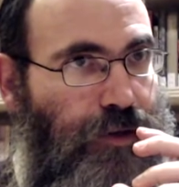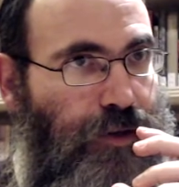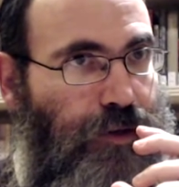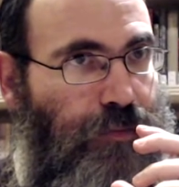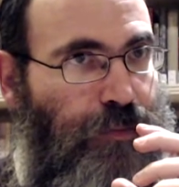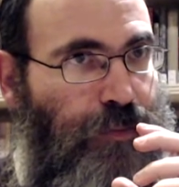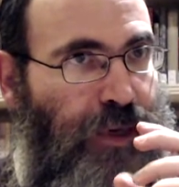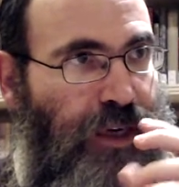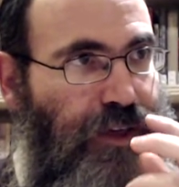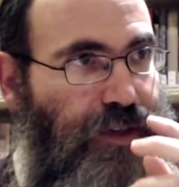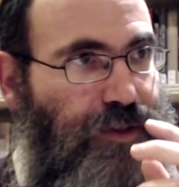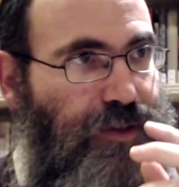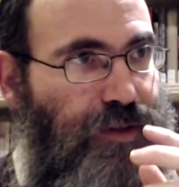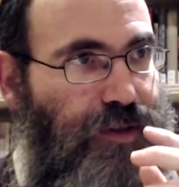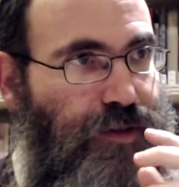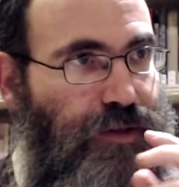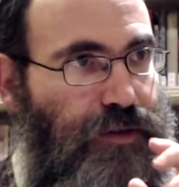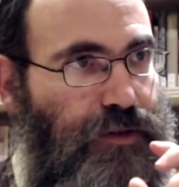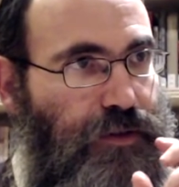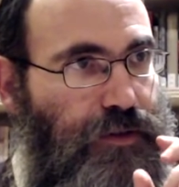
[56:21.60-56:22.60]

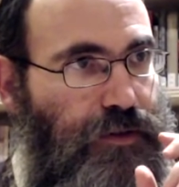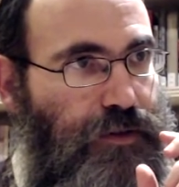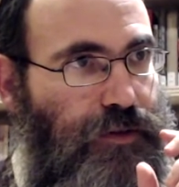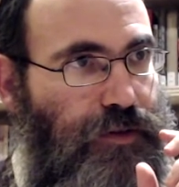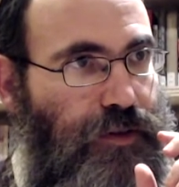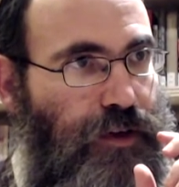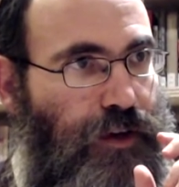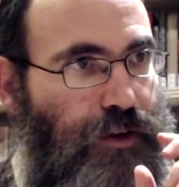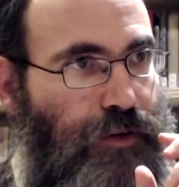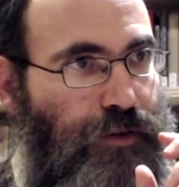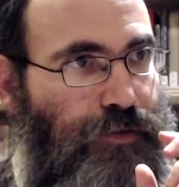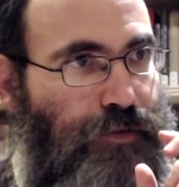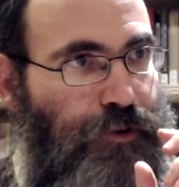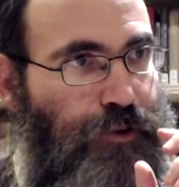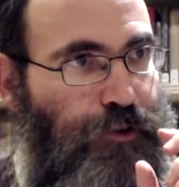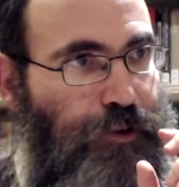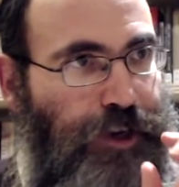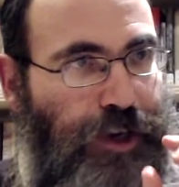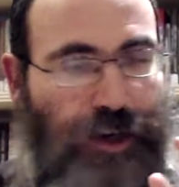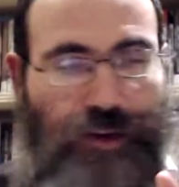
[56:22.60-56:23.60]
blitz of
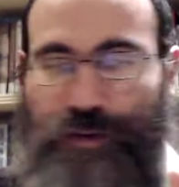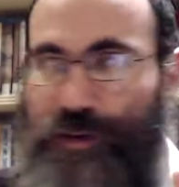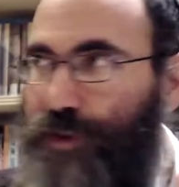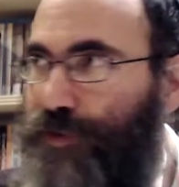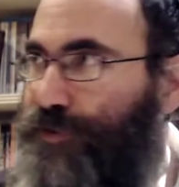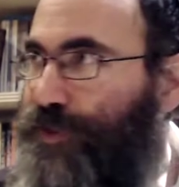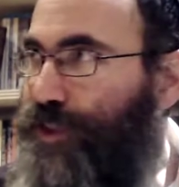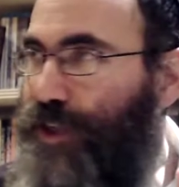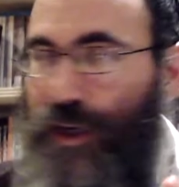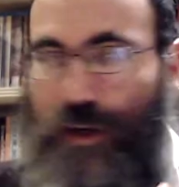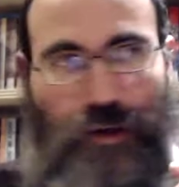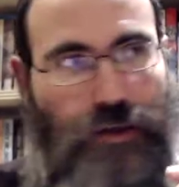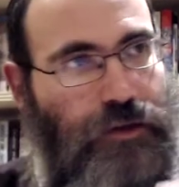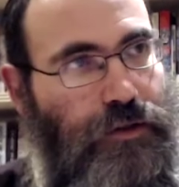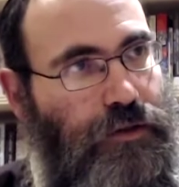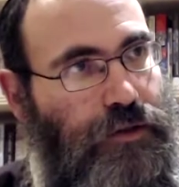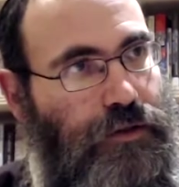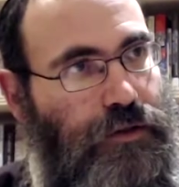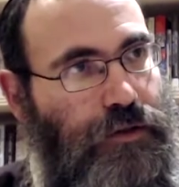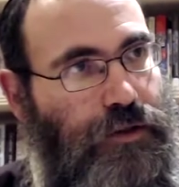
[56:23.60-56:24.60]
creative
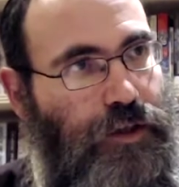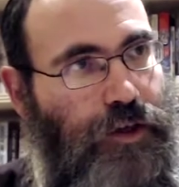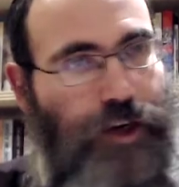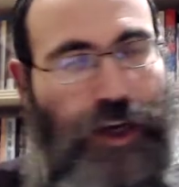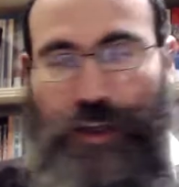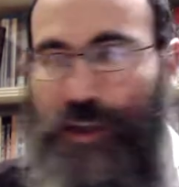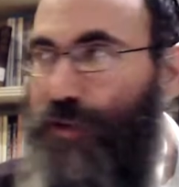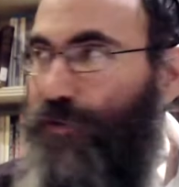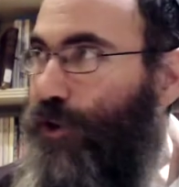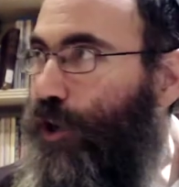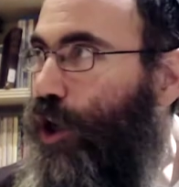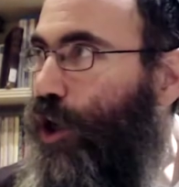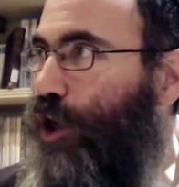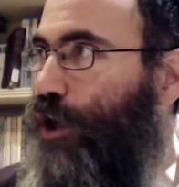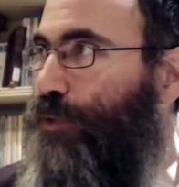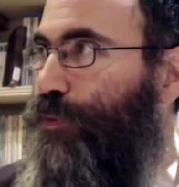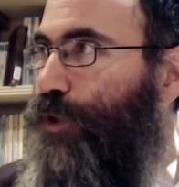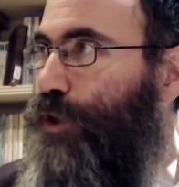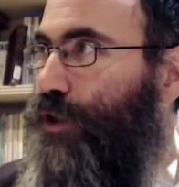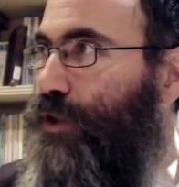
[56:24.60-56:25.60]
seichel, creative
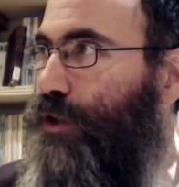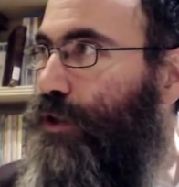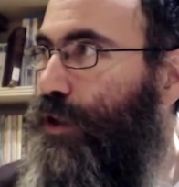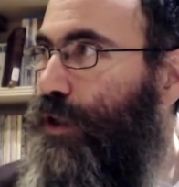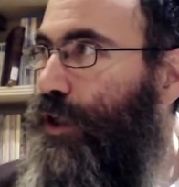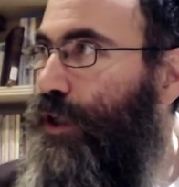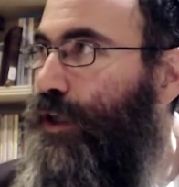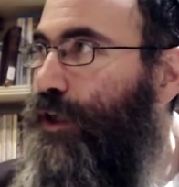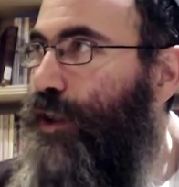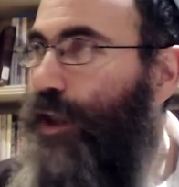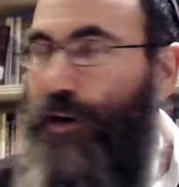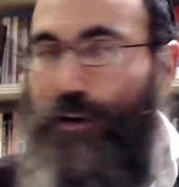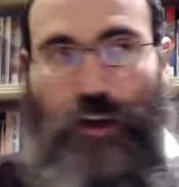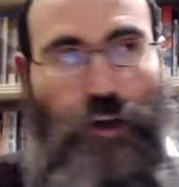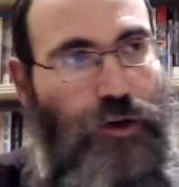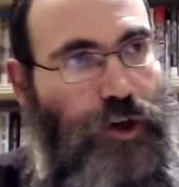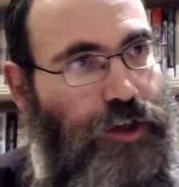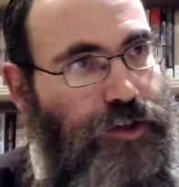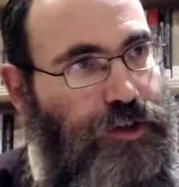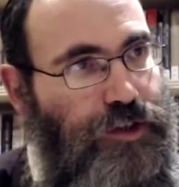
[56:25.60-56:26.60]
chachma, there are
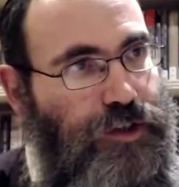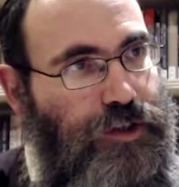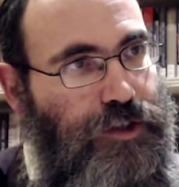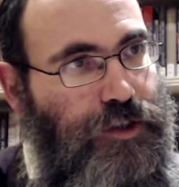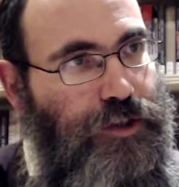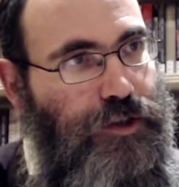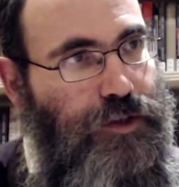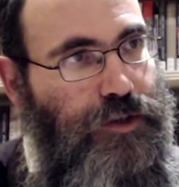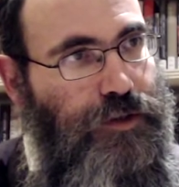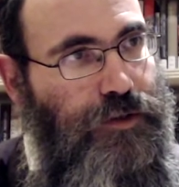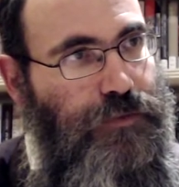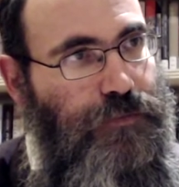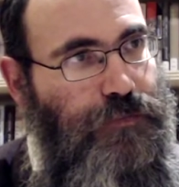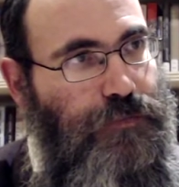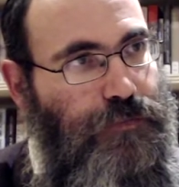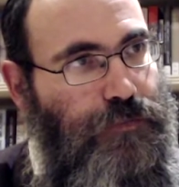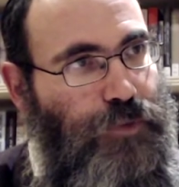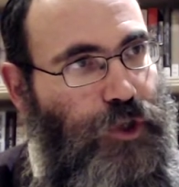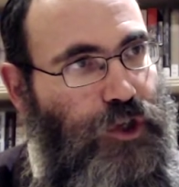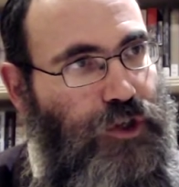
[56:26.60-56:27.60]
no Eisius.
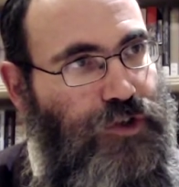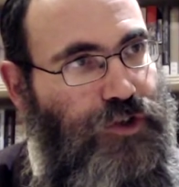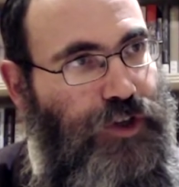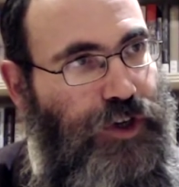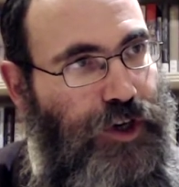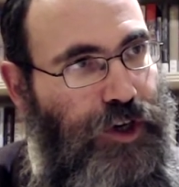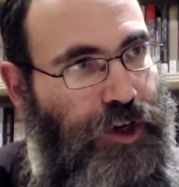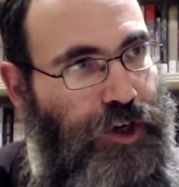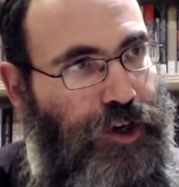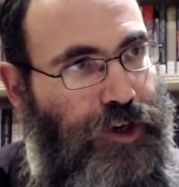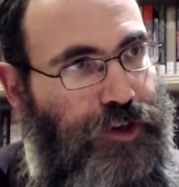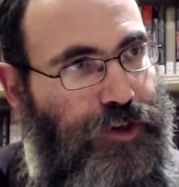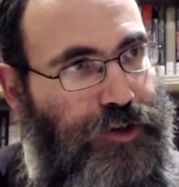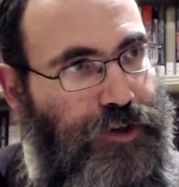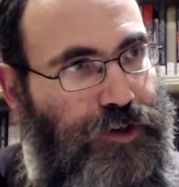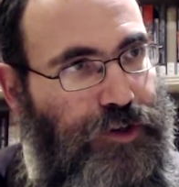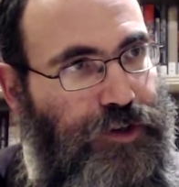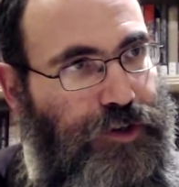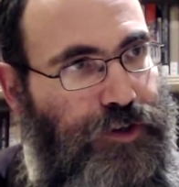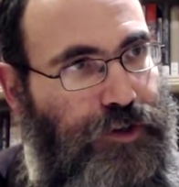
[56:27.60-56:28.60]
Because the
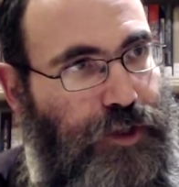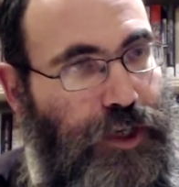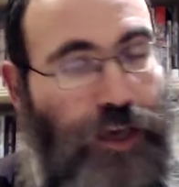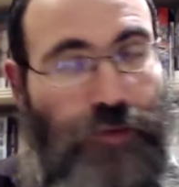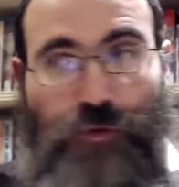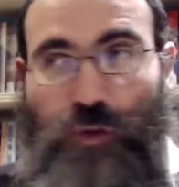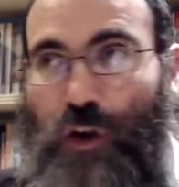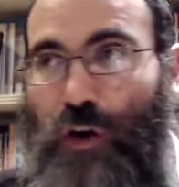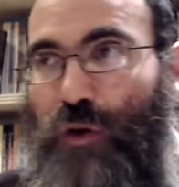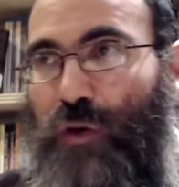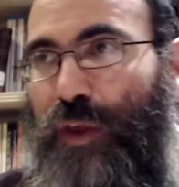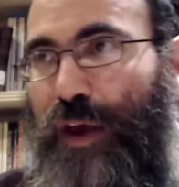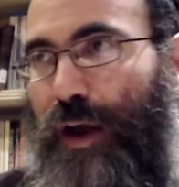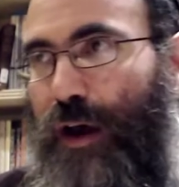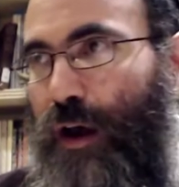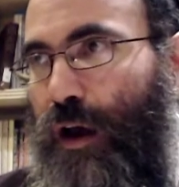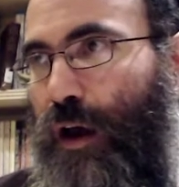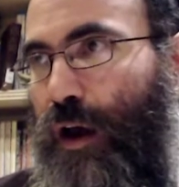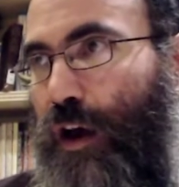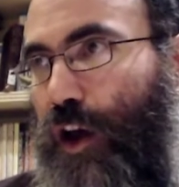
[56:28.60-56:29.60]
Eir, even though there
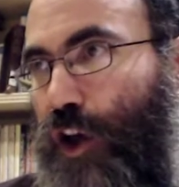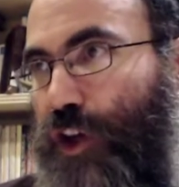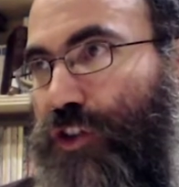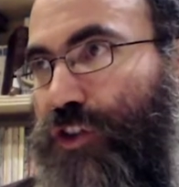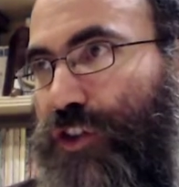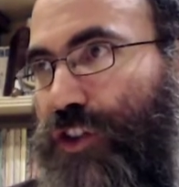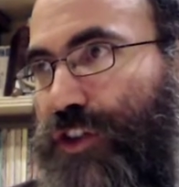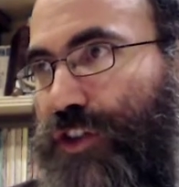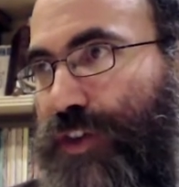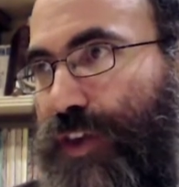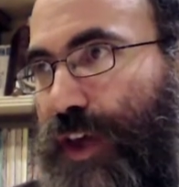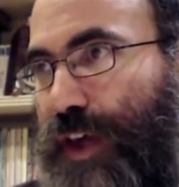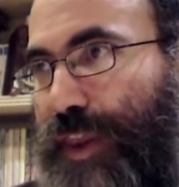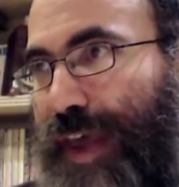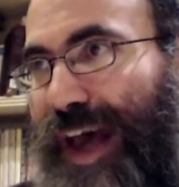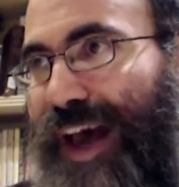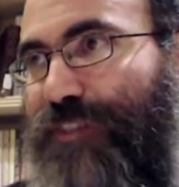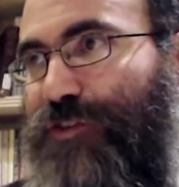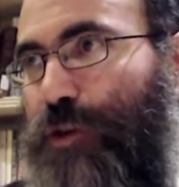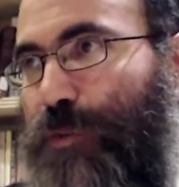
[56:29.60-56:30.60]
are Eisius there
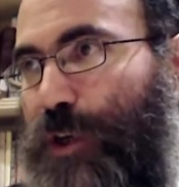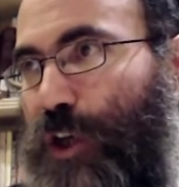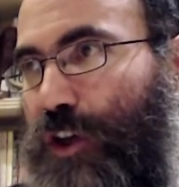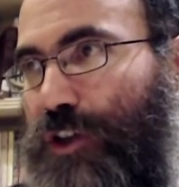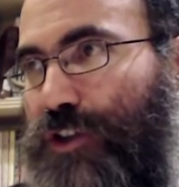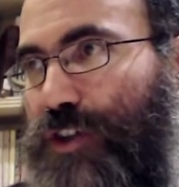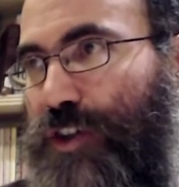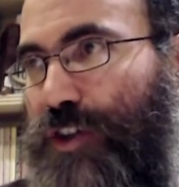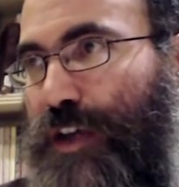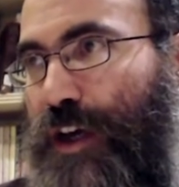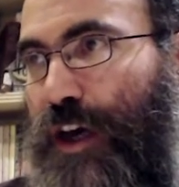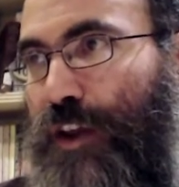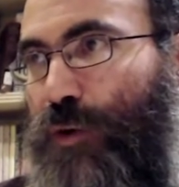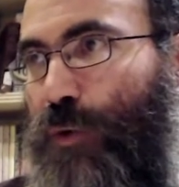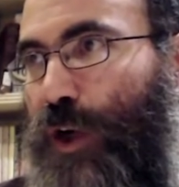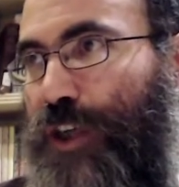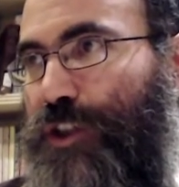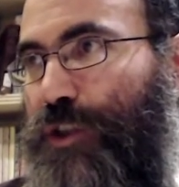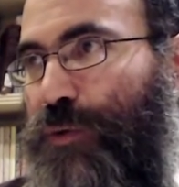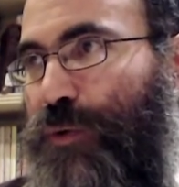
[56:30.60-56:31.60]
have to be Eisius there,
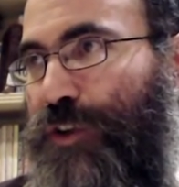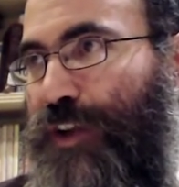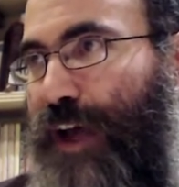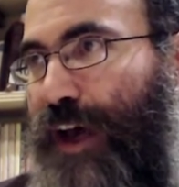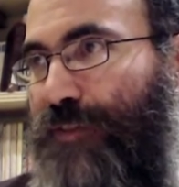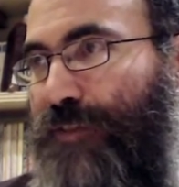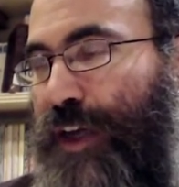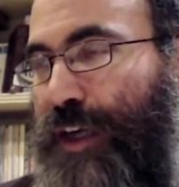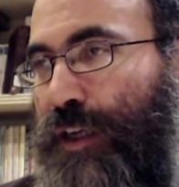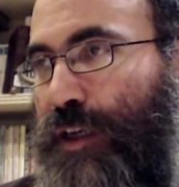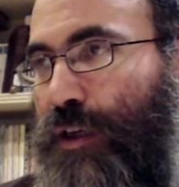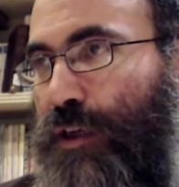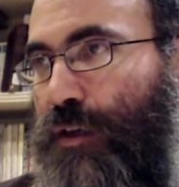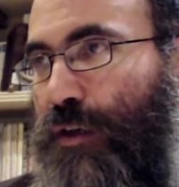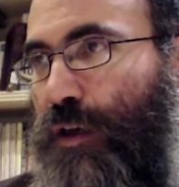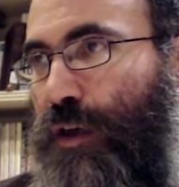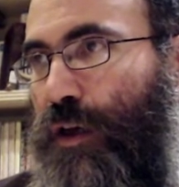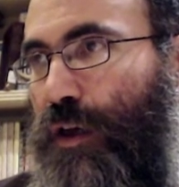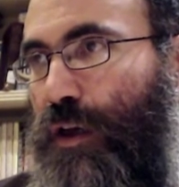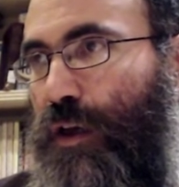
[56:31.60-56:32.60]
otherwise you wouldn't have
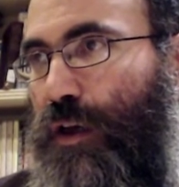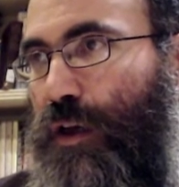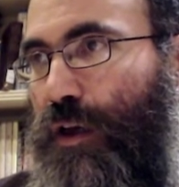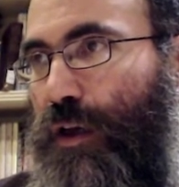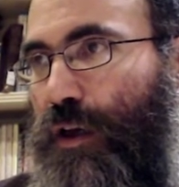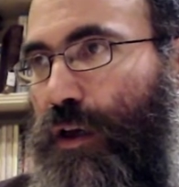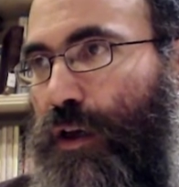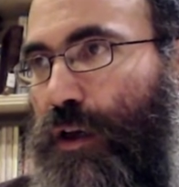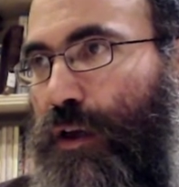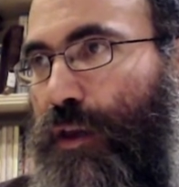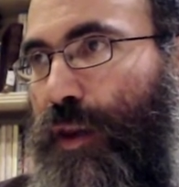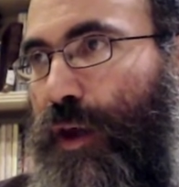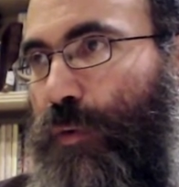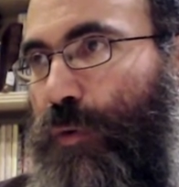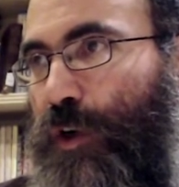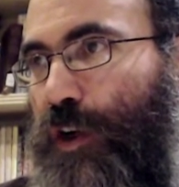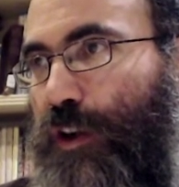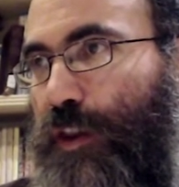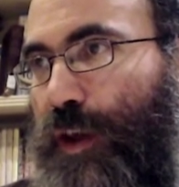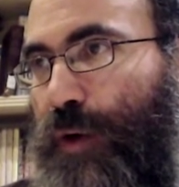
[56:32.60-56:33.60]
any, there
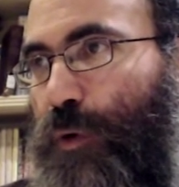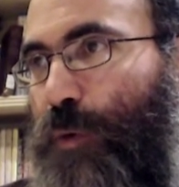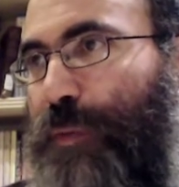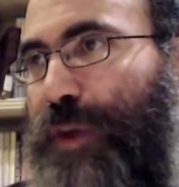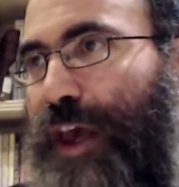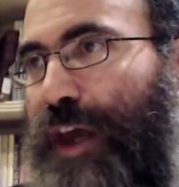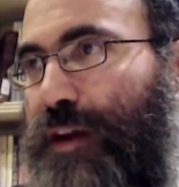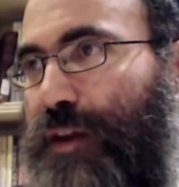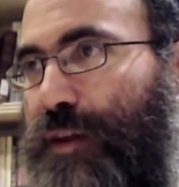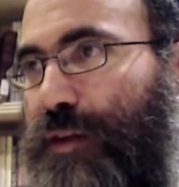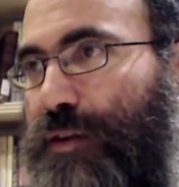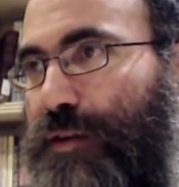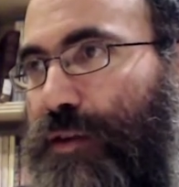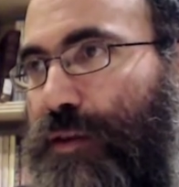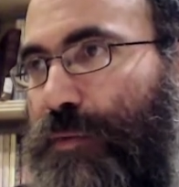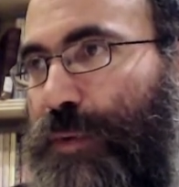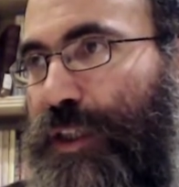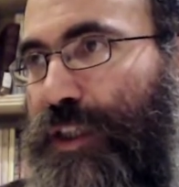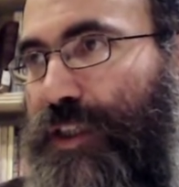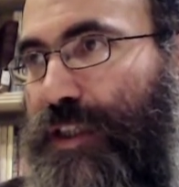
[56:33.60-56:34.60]
wouldn't be anything to be